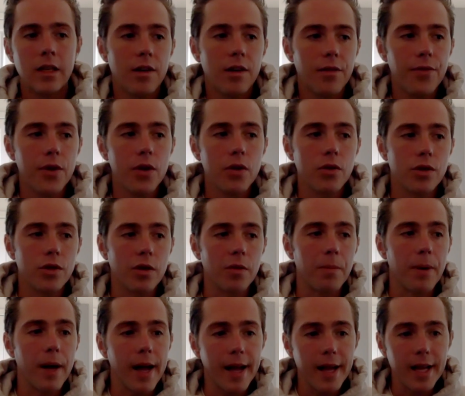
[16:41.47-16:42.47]
future
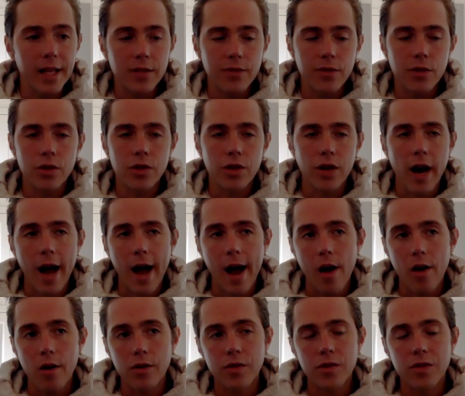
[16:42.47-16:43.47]
bass, future
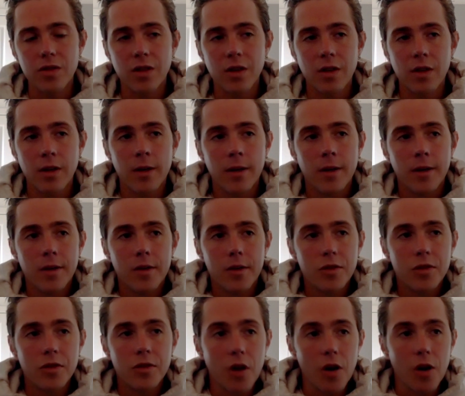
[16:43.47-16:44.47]
house.
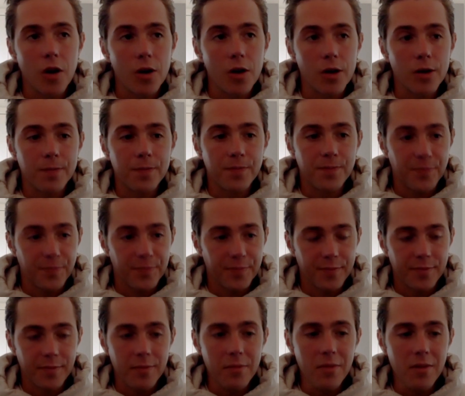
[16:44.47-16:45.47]
So
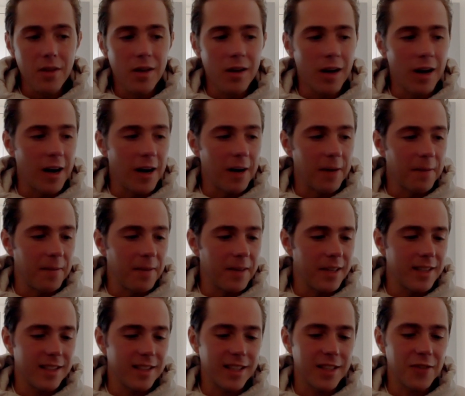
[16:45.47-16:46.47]

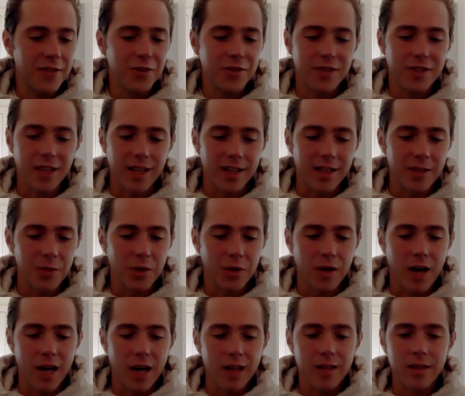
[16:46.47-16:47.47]
it's interesting because we're
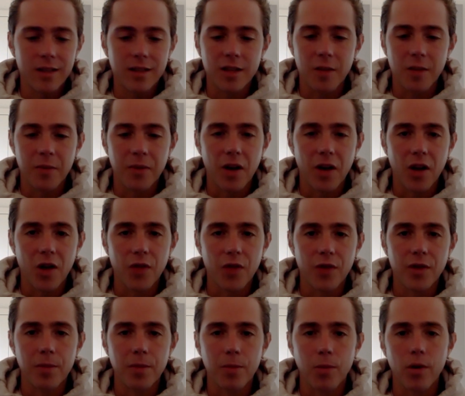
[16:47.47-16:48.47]
kind of just jumping all
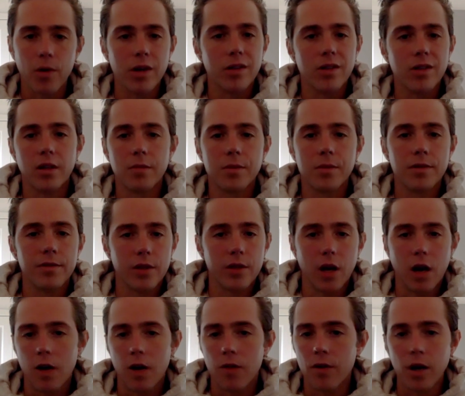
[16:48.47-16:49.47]
over the board in terms of
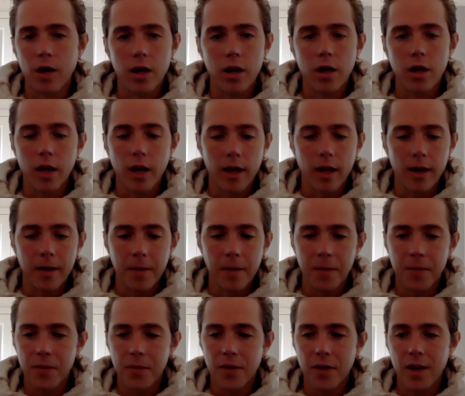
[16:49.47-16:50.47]
genre
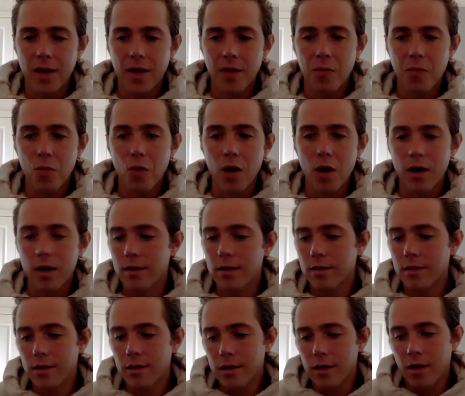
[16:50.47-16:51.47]
and what,
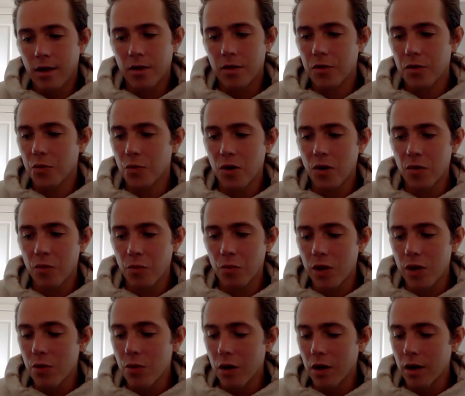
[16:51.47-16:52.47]
you know, what
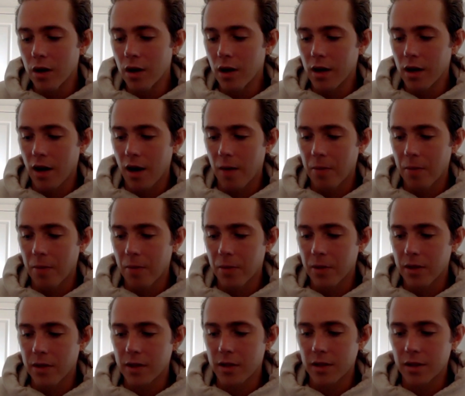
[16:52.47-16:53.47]
we want to
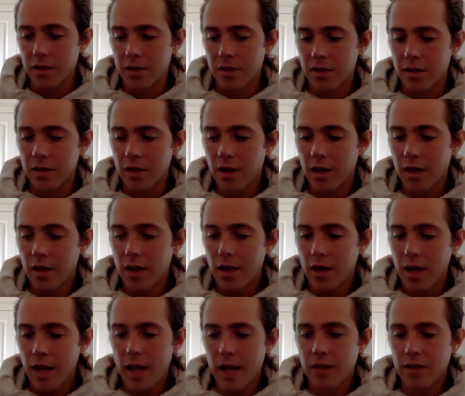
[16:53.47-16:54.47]
accomplish is,
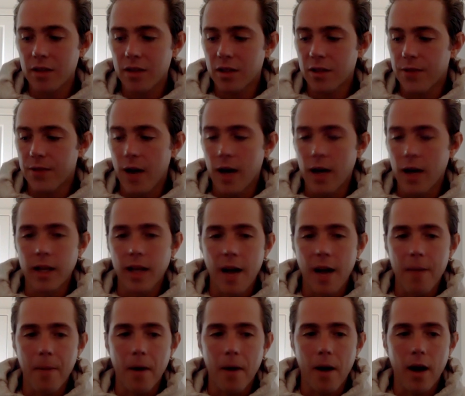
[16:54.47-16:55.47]
it's just finding
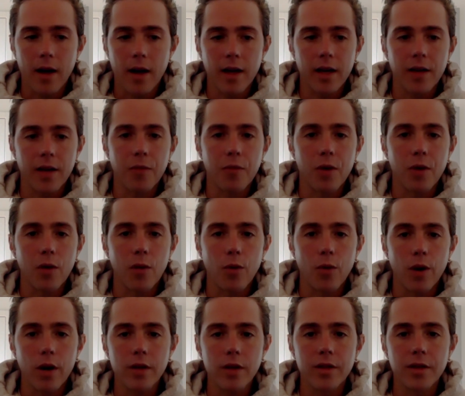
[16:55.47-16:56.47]
that pocket and what
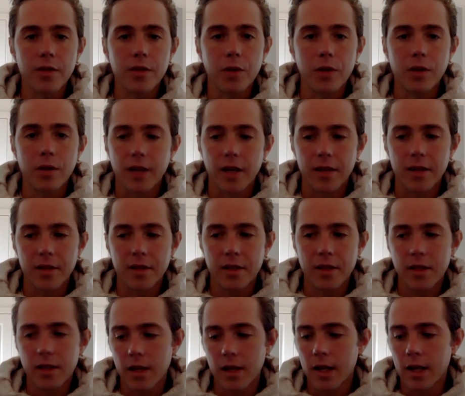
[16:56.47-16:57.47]
works and what doesn't.
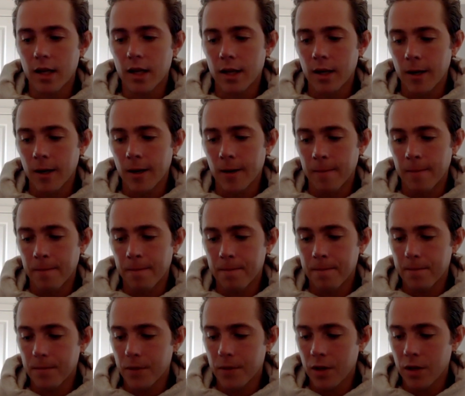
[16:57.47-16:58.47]
And,
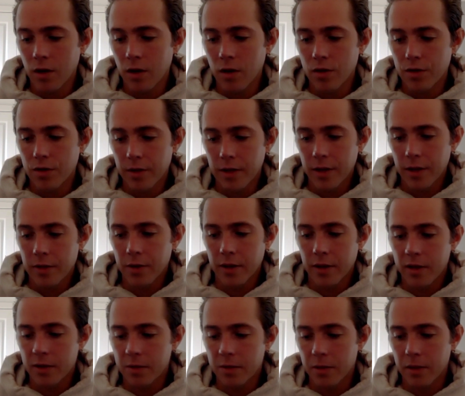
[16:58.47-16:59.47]
you know,
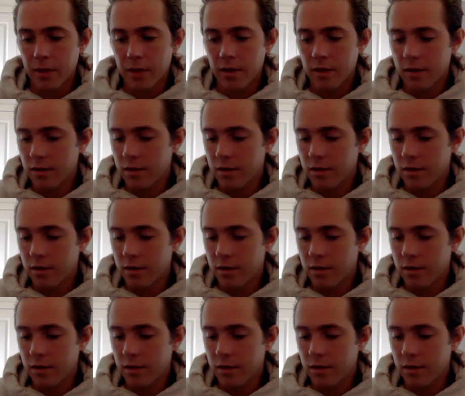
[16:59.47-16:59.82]
2020's been